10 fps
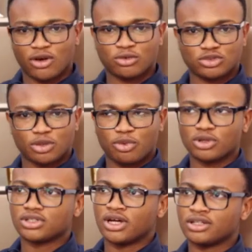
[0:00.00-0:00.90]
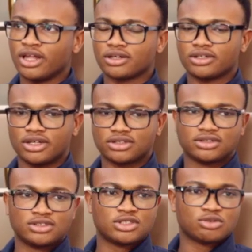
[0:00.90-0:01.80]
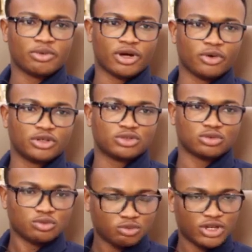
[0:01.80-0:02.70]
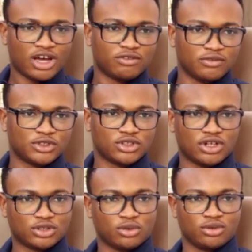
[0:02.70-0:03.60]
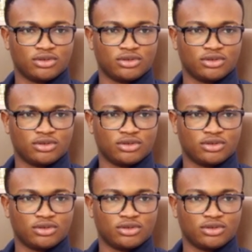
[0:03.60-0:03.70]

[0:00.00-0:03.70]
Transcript: their own support and like, yes, this is what we are going to. We have the vision as well.